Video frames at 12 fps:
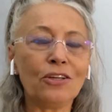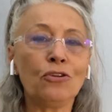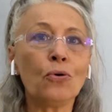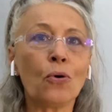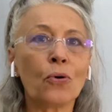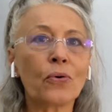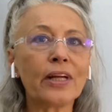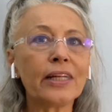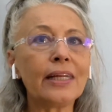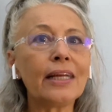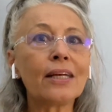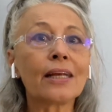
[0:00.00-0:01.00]
You
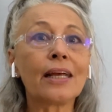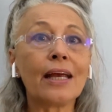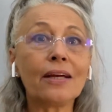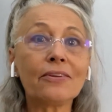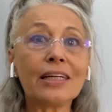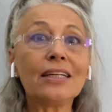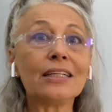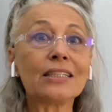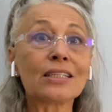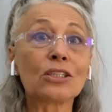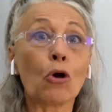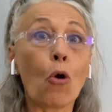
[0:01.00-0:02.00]
already carrying
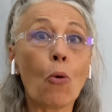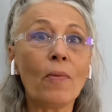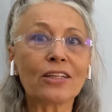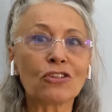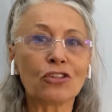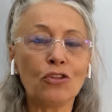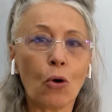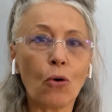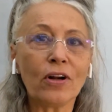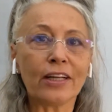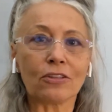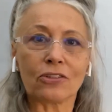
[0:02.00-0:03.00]
so much knowledge,